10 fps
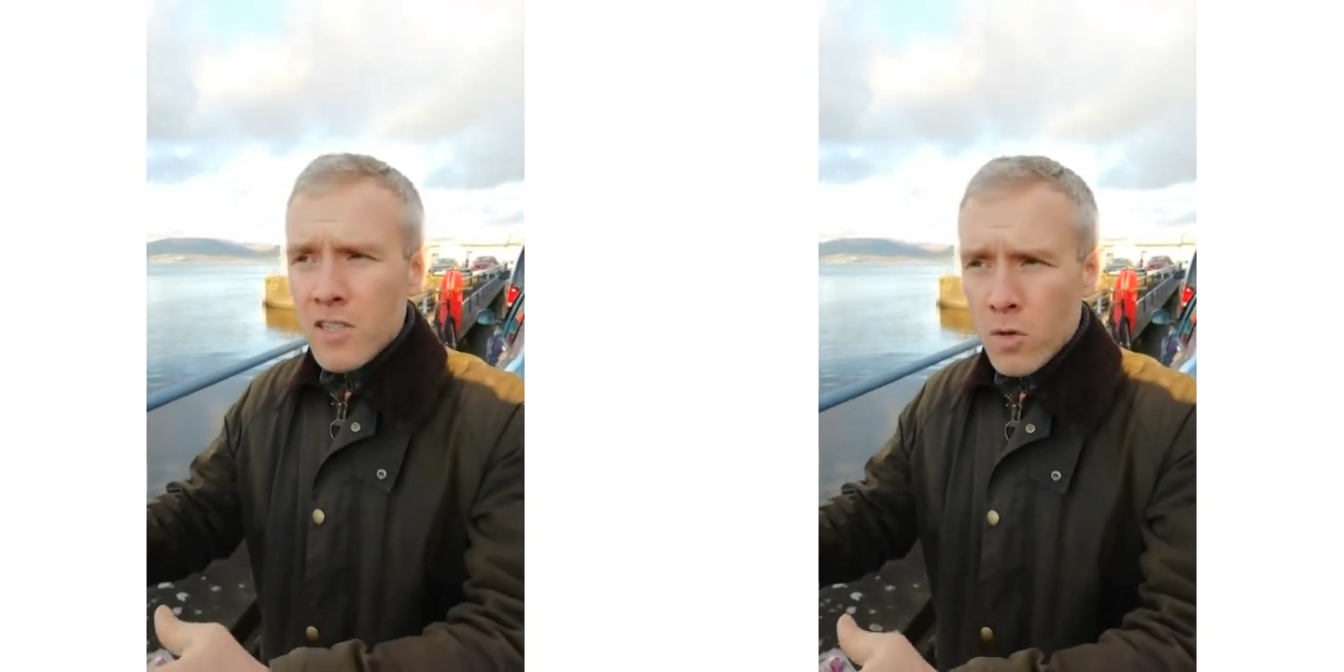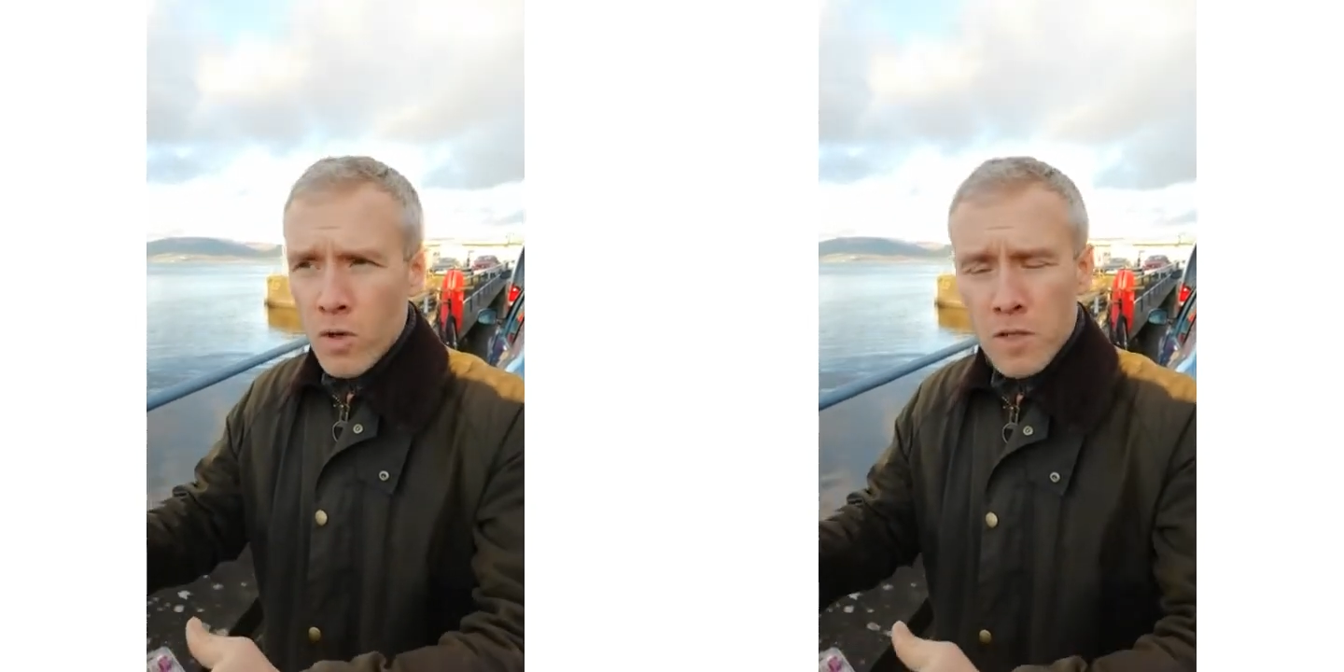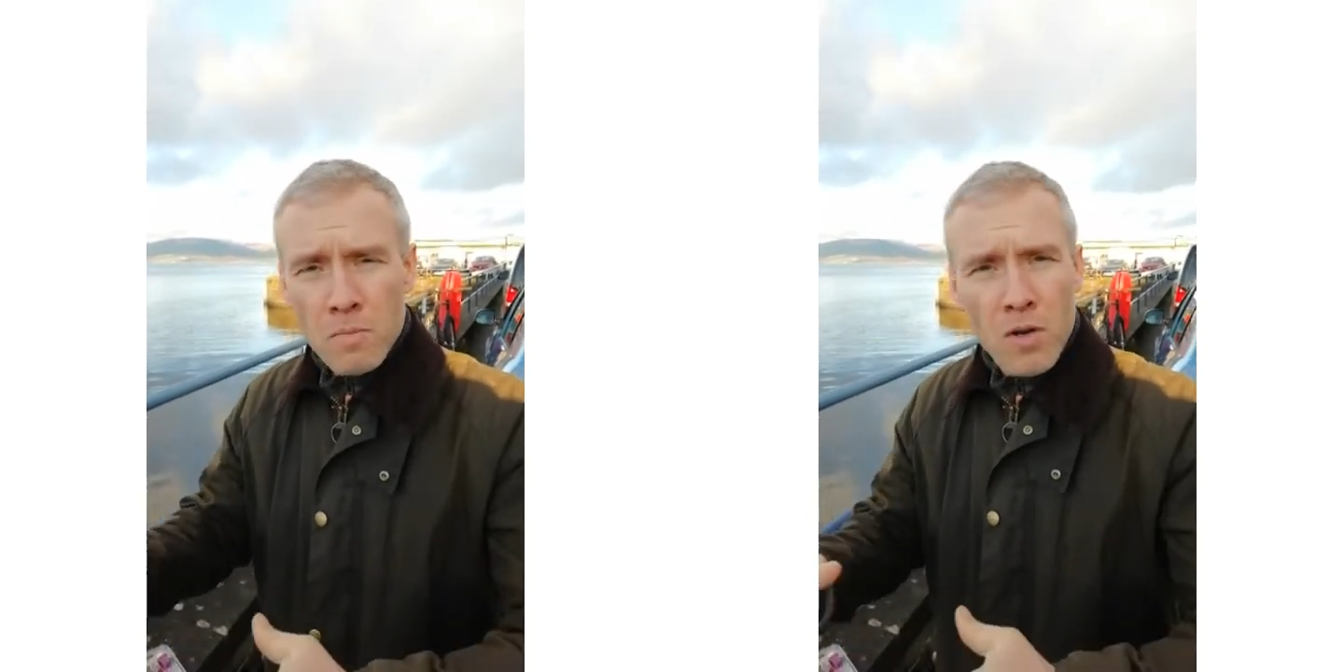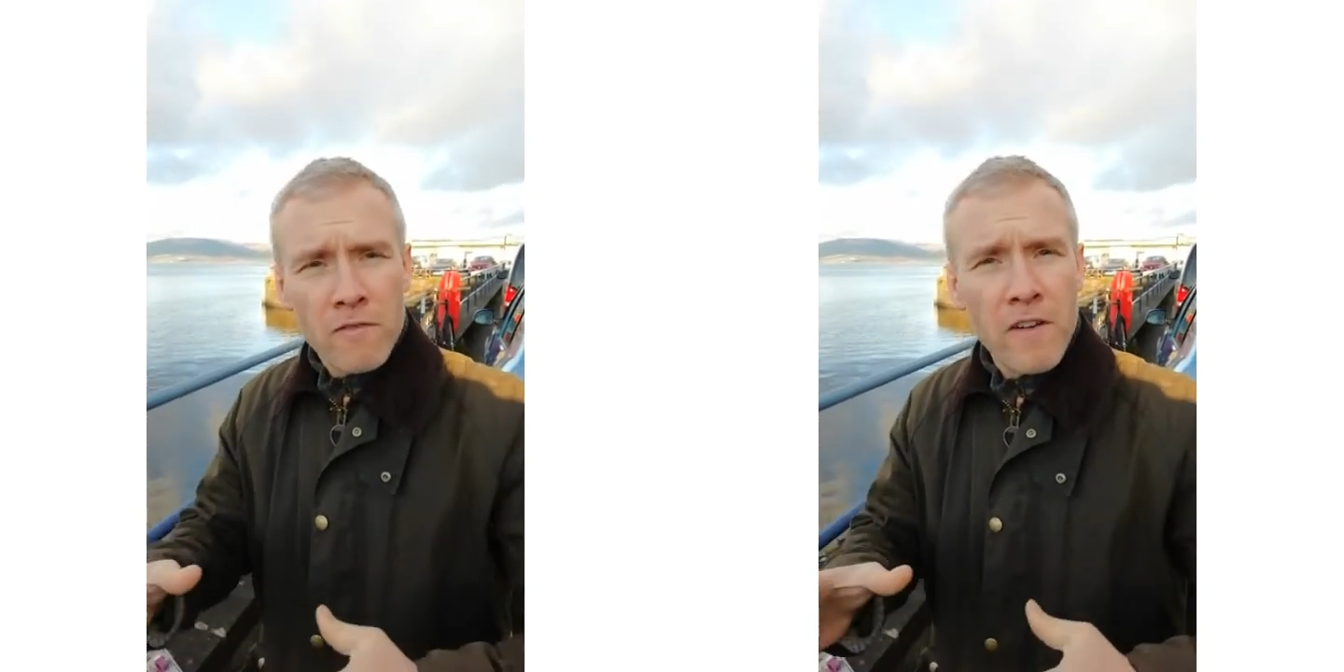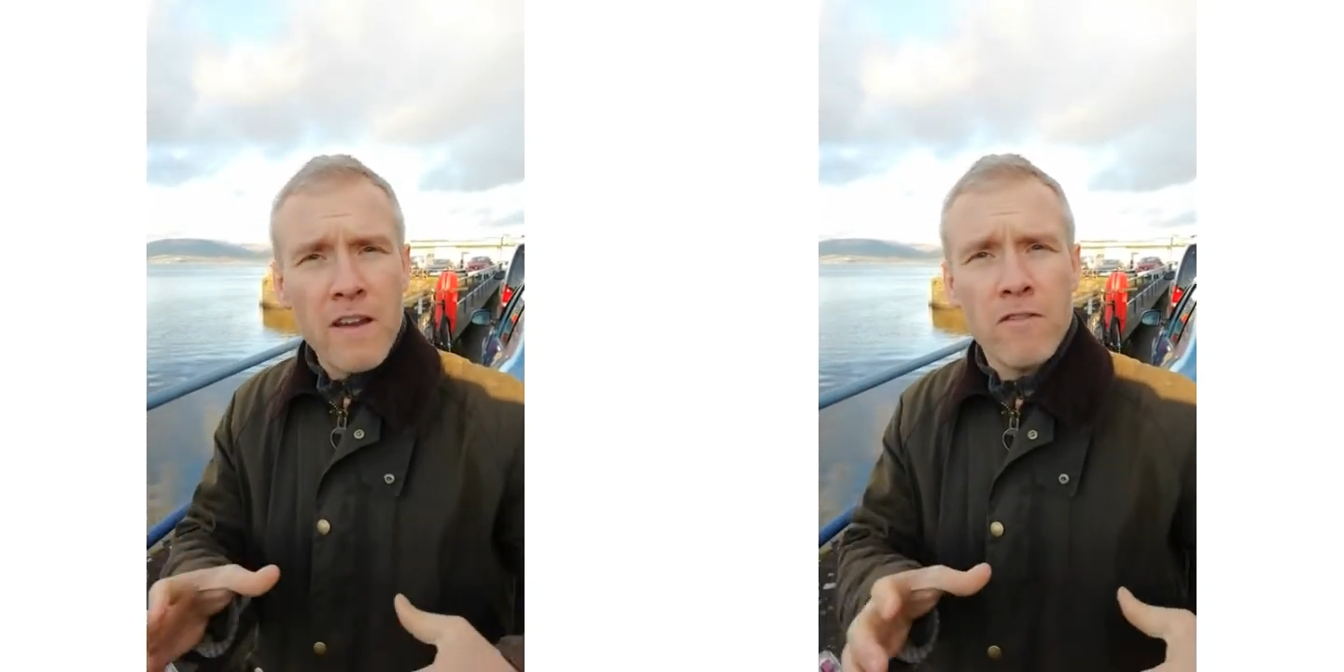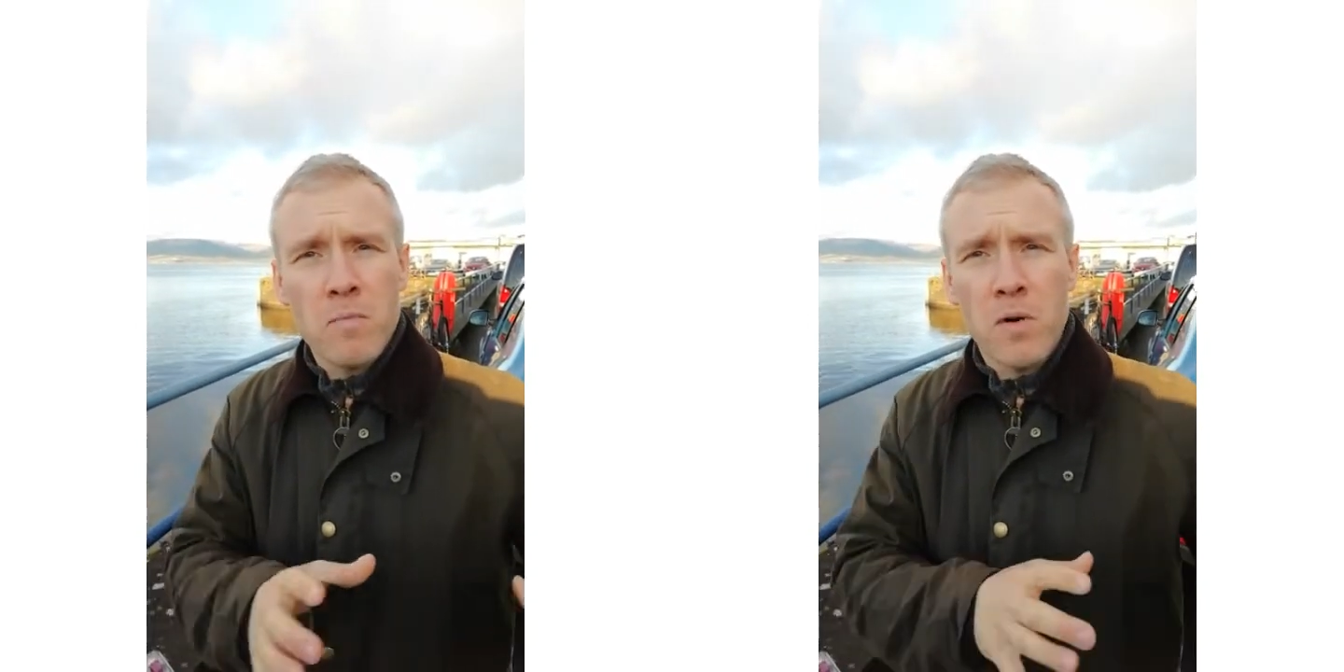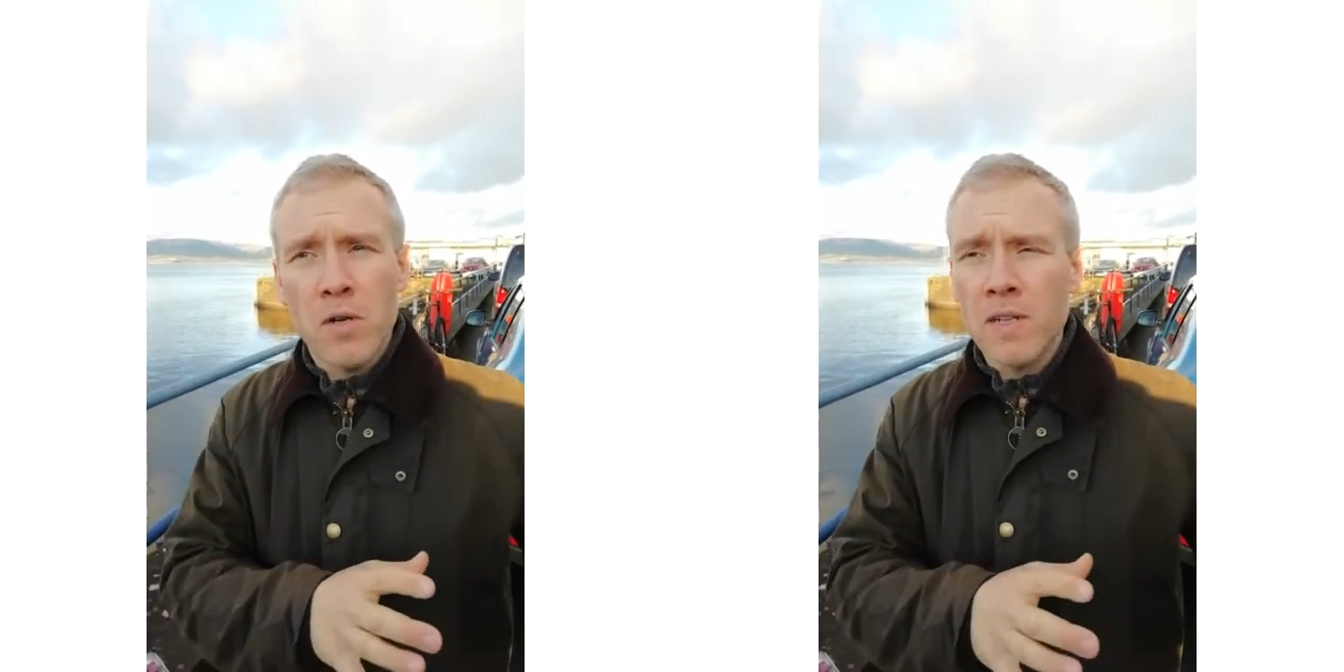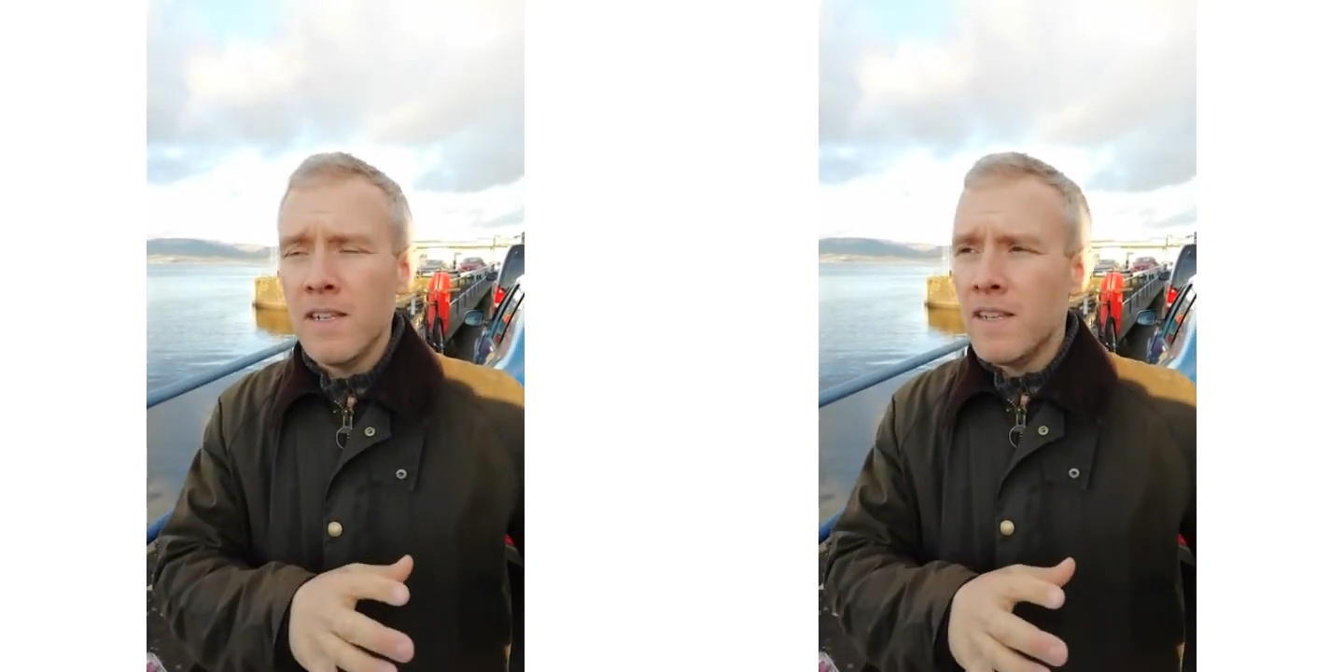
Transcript: towards more favourable